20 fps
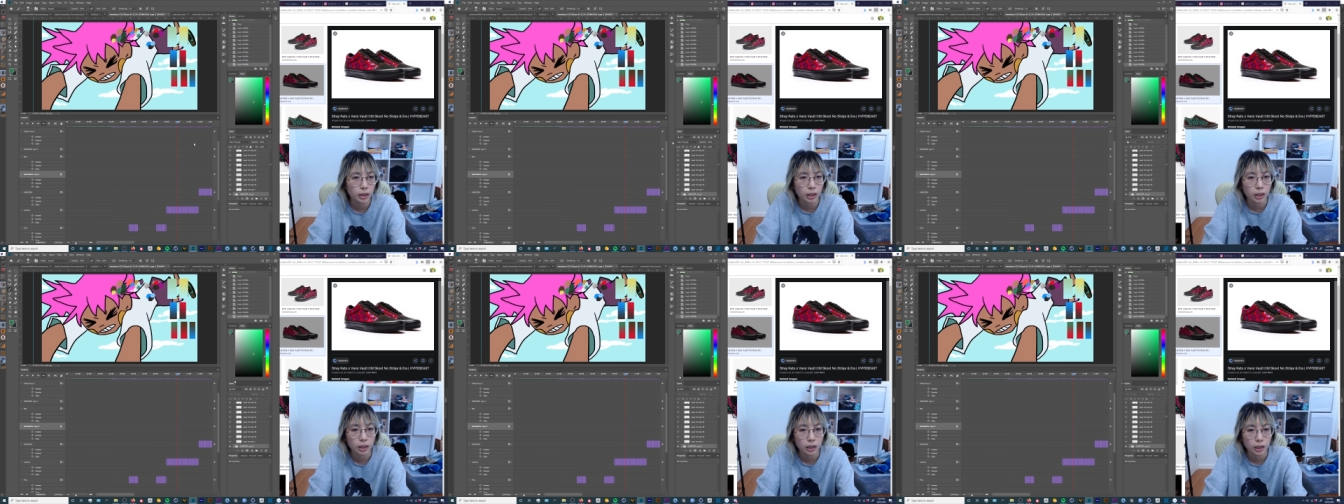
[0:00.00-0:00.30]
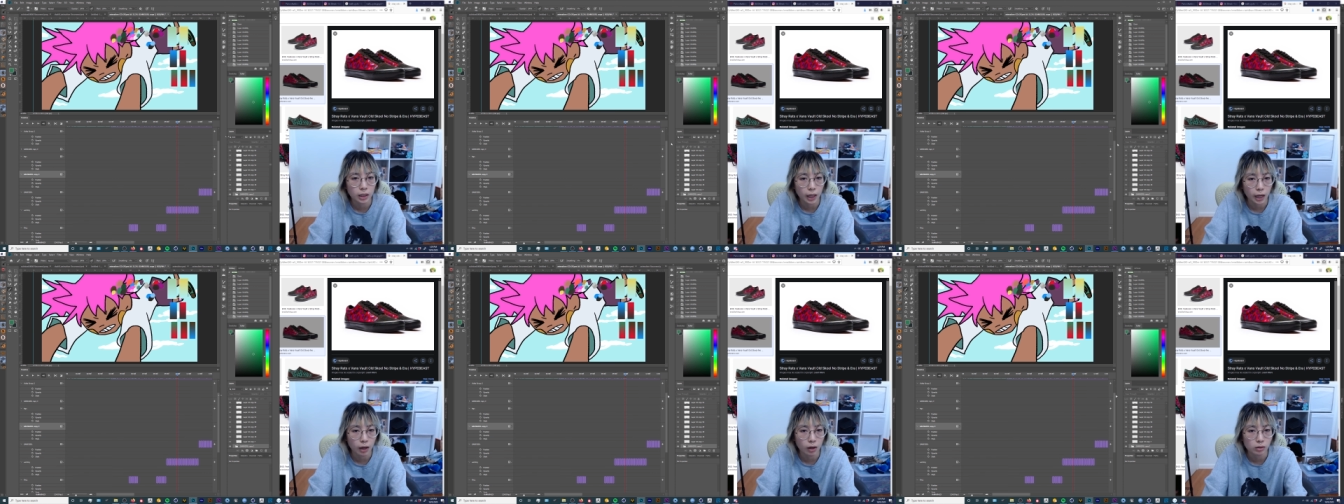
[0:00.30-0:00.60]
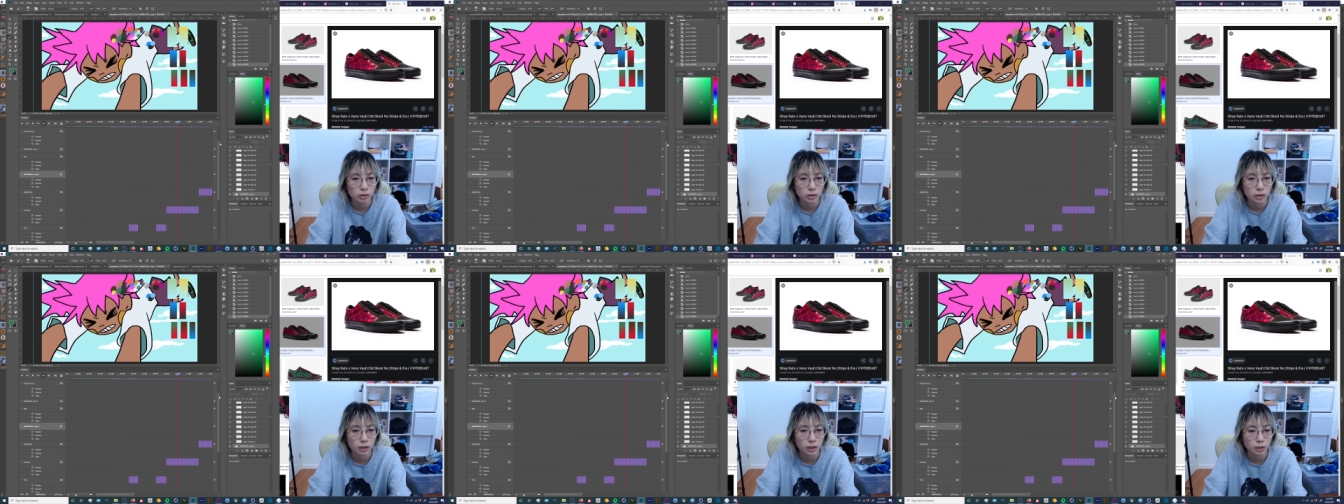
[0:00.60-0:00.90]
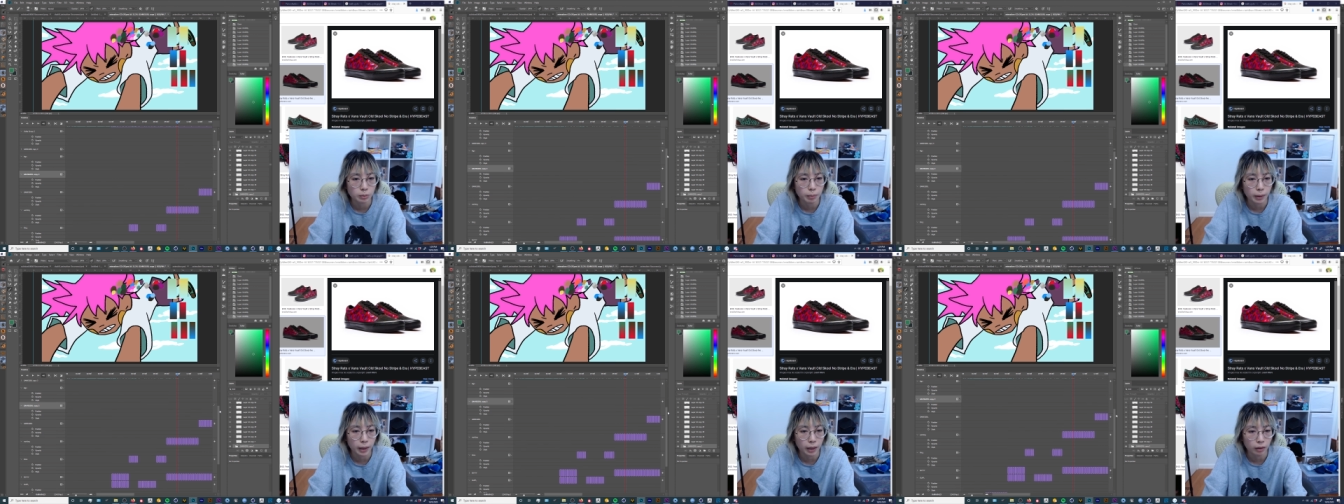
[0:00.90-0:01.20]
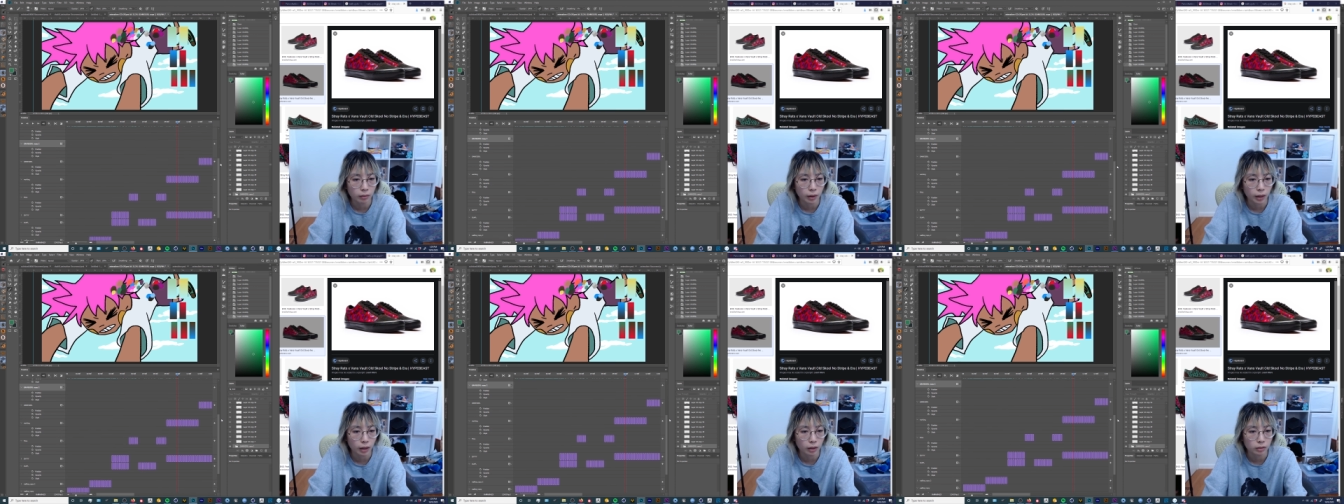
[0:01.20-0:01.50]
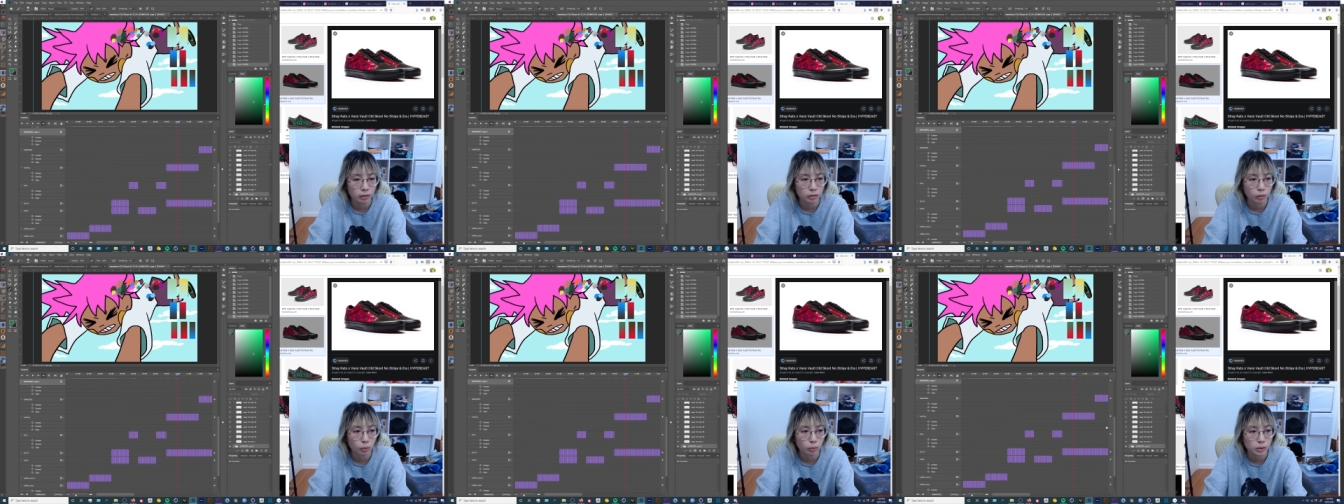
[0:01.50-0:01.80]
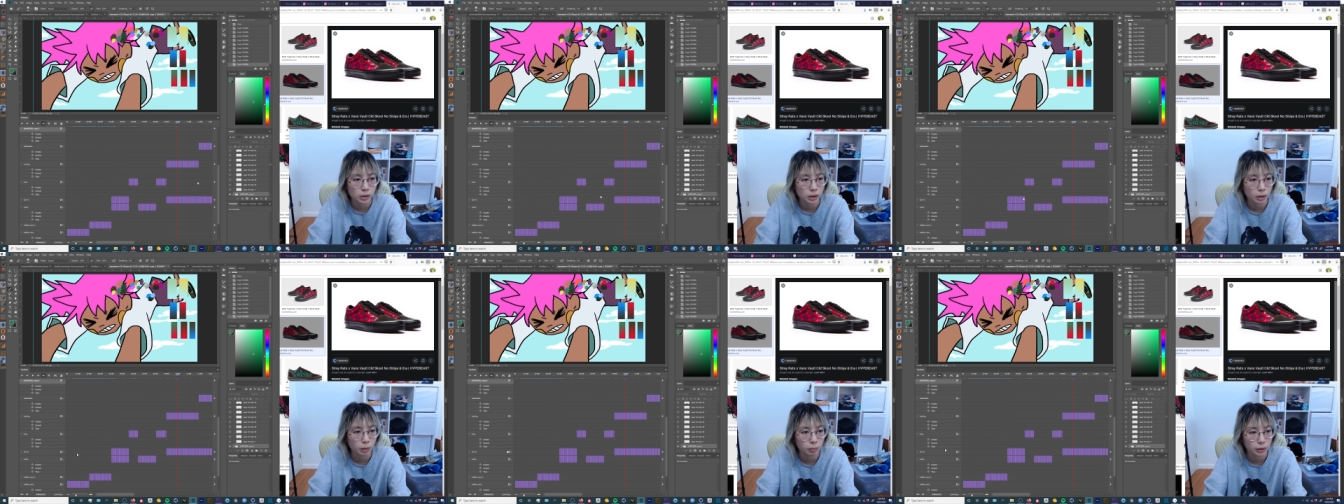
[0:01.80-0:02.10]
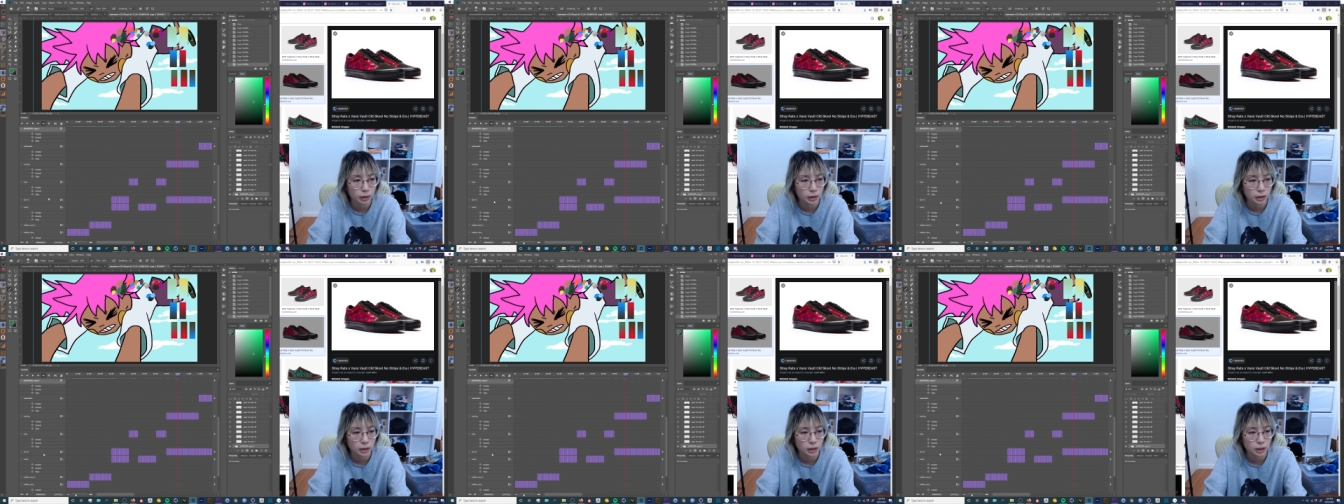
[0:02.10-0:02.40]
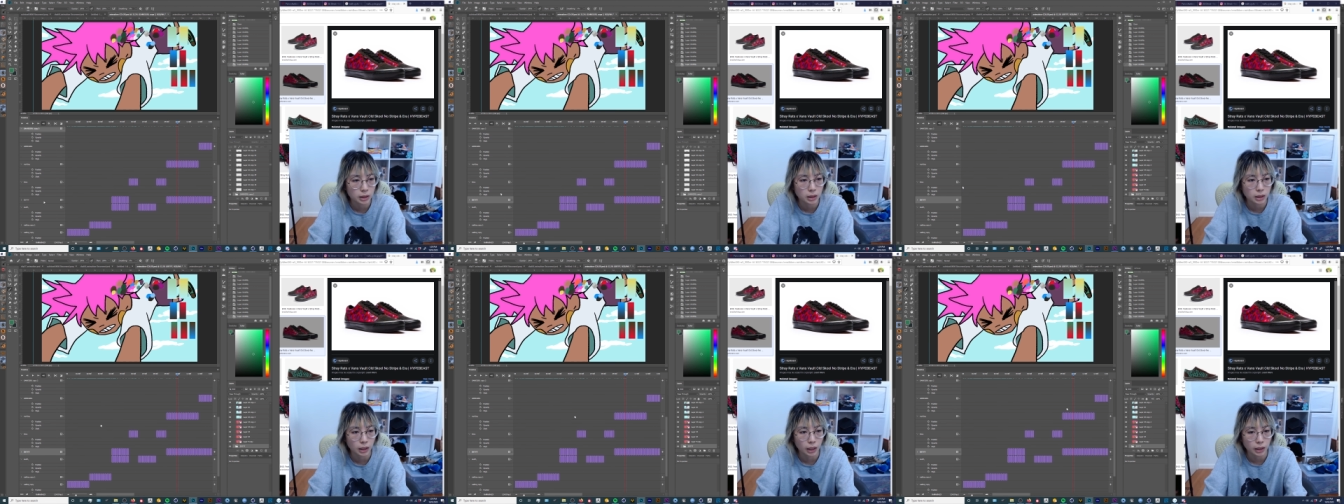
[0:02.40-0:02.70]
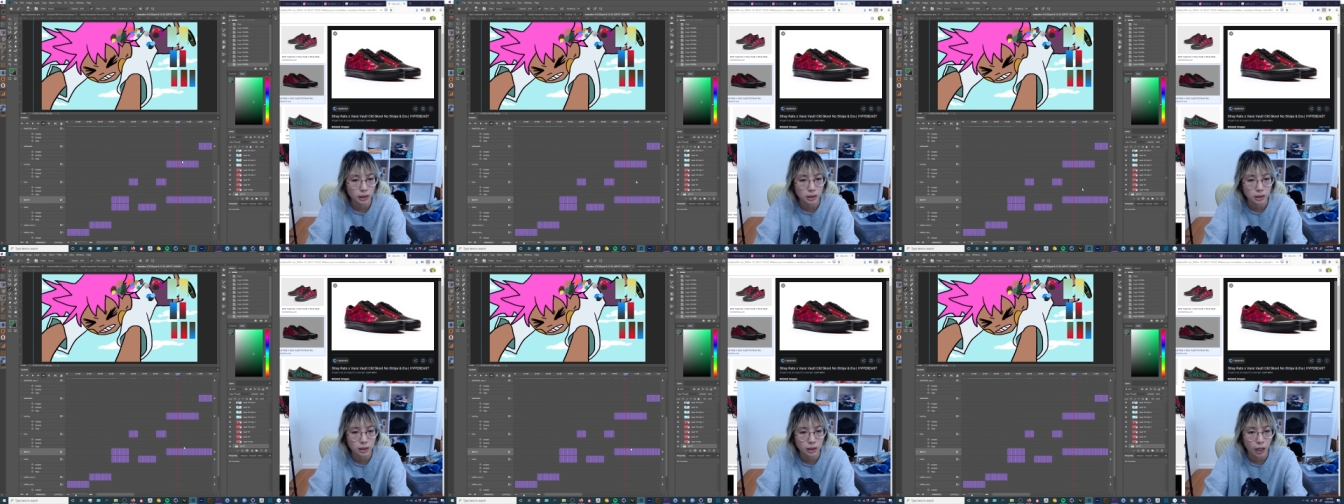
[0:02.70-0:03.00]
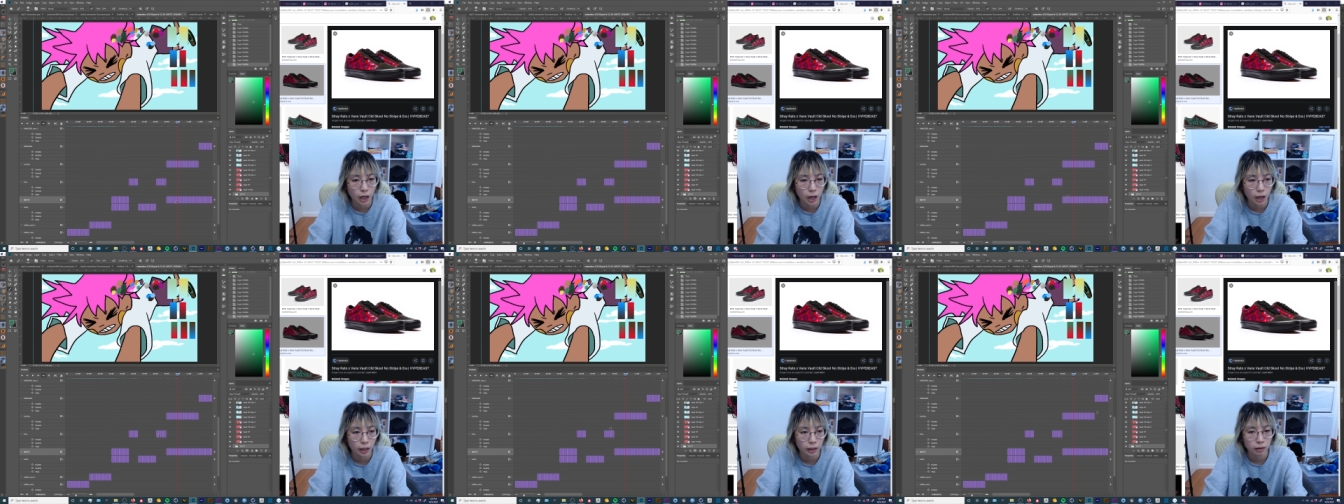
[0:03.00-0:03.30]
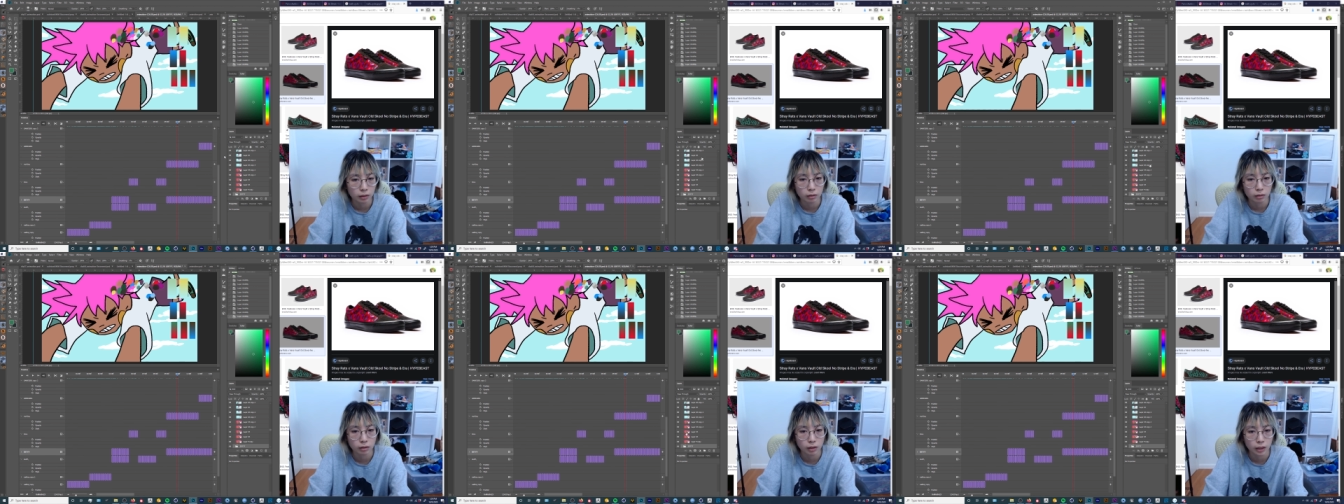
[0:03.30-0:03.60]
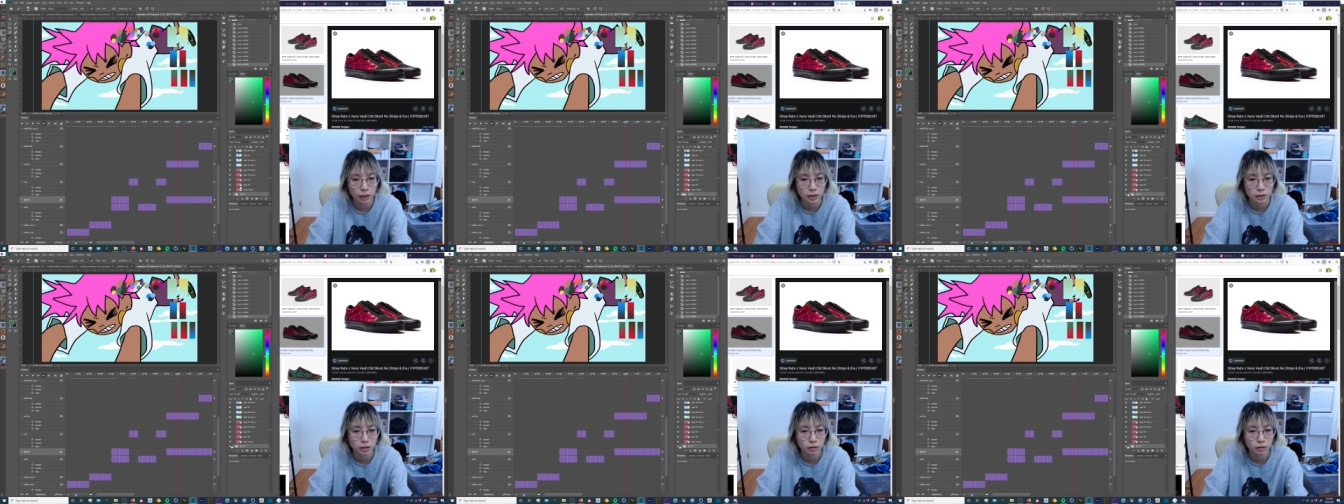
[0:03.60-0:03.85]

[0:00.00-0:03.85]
the clouds in this background was completely, this is like sky, right?